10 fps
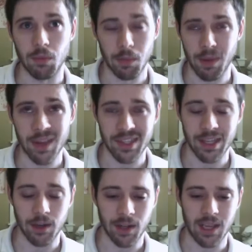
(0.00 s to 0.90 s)
basically
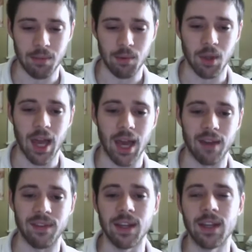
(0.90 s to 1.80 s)
in order to keep you
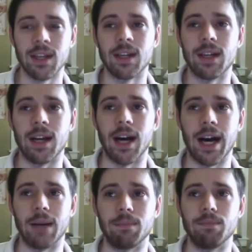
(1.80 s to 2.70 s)
alive.
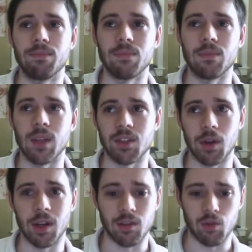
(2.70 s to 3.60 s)
It's
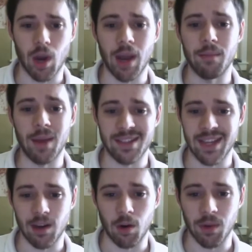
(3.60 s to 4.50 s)
going to try and
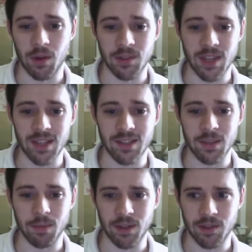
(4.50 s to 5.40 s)
maintain
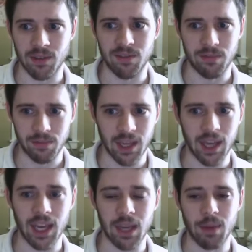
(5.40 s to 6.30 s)
homeostasis by sort of
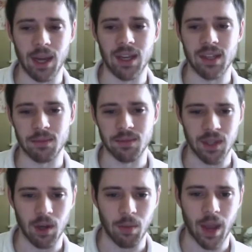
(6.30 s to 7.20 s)
kicking in mechanisms to
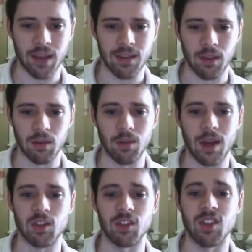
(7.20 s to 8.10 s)
go back in the other
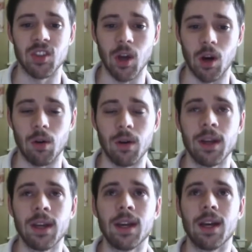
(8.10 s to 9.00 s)
direction. So
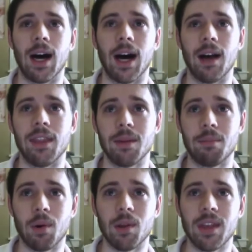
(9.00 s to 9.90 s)
the
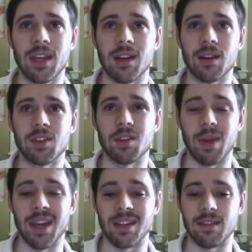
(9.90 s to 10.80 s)
important thing here is to
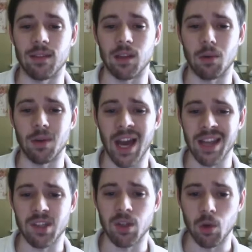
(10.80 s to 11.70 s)
make it,
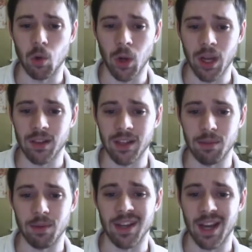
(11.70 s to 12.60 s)
not too quickly,
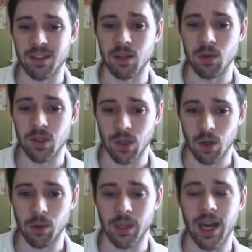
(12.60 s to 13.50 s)
but not too
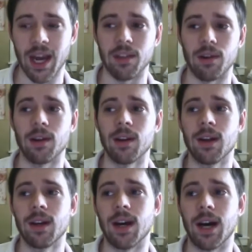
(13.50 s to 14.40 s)
slowly either.
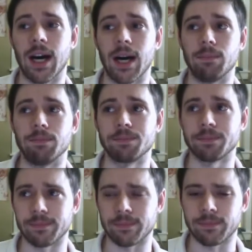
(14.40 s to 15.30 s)

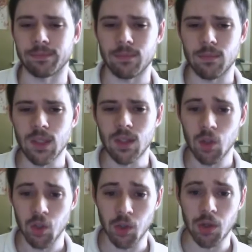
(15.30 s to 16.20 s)

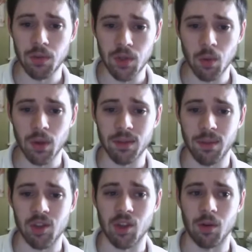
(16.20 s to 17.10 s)
So you do want to
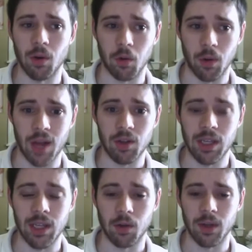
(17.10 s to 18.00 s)
make sure that you are
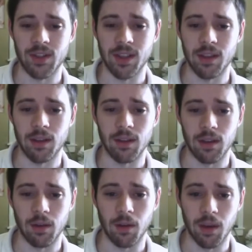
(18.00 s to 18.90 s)
gradually increasing the,
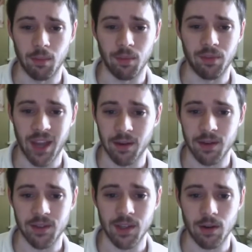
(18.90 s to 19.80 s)
the number of
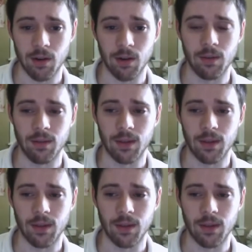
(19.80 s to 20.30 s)
calories that you're,